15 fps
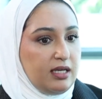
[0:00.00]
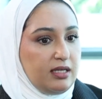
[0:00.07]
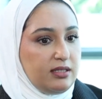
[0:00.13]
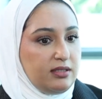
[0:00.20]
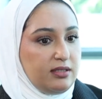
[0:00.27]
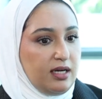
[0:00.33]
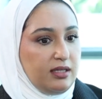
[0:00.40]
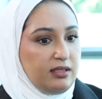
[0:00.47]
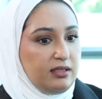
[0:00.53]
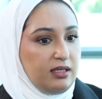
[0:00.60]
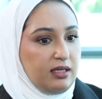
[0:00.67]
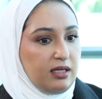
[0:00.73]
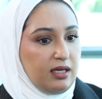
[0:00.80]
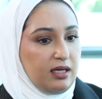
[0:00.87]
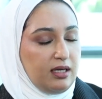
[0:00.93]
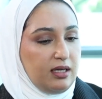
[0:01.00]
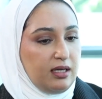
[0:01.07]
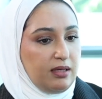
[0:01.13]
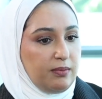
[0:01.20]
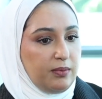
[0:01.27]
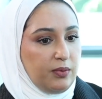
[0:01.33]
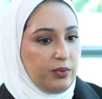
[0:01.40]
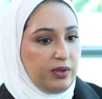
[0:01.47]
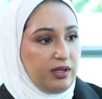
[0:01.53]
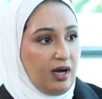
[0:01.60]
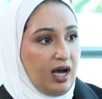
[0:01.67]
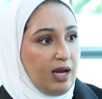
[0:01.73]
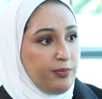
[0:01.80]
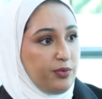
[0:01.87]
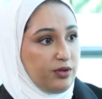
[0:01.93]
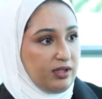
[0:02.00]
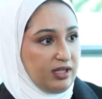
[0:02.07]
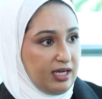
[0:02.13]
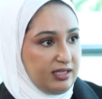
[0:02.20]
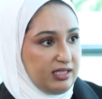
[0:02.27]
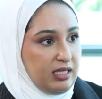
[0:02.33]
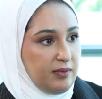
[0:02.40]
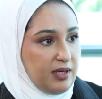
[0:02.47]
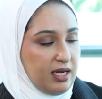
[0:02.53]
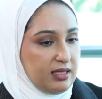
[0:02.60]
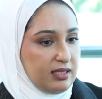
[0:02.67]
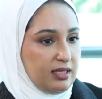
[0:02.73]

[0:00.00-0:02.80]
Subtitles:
Starting with hyperglycemia,